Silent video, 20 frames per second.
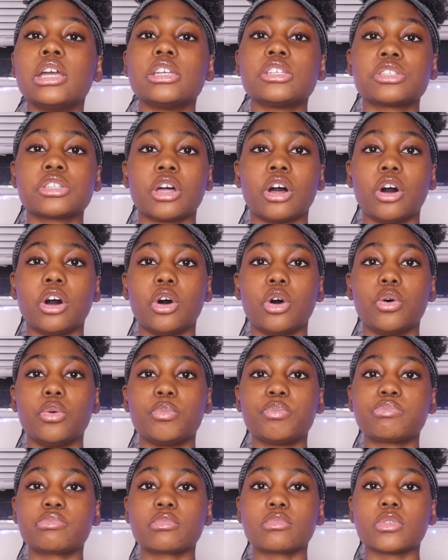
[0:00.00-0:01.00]

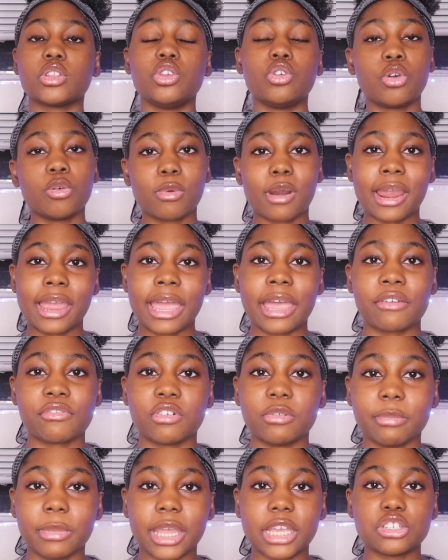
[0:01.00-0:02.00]
So you could write
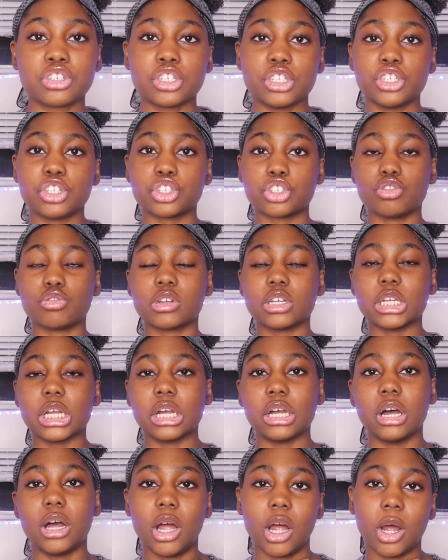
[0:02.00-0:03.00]
affirmations, you
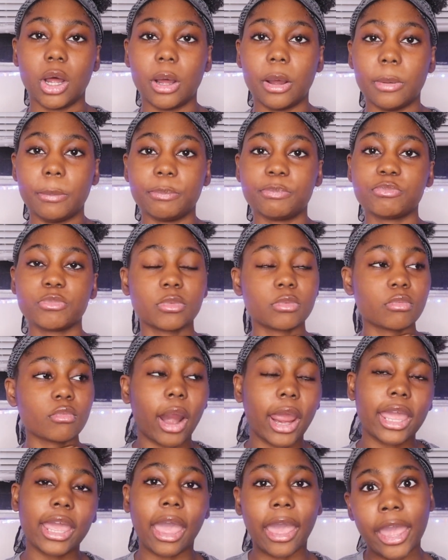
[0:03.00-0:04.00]
could
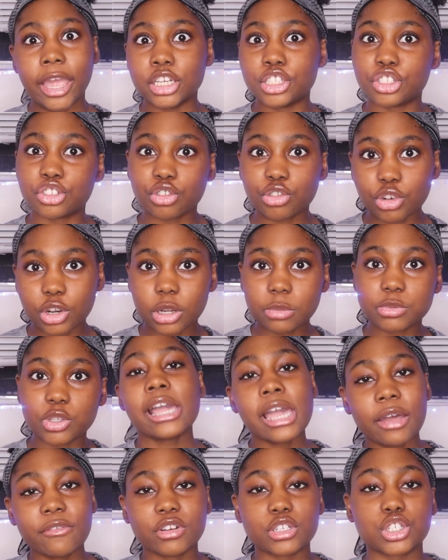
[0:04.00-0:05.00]
write a script.
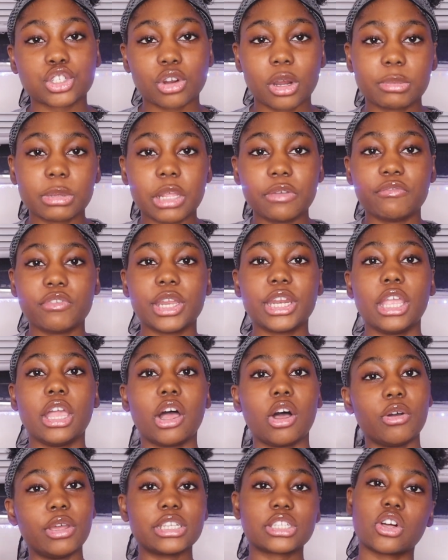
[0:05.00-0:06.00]
I have a scripting
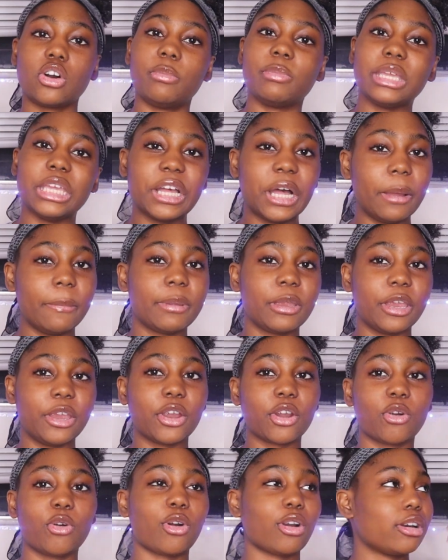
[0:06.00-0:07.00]
video. It's gonna be up
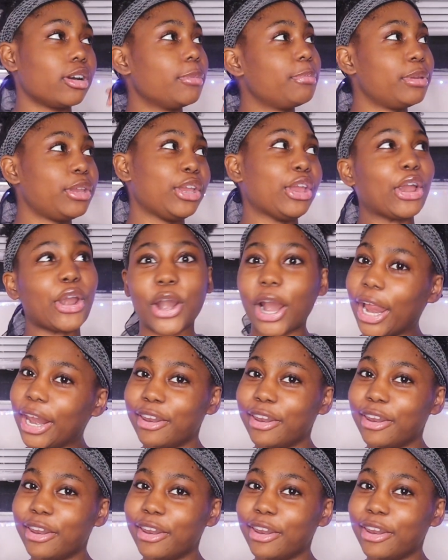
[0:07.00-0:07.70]
here or up here.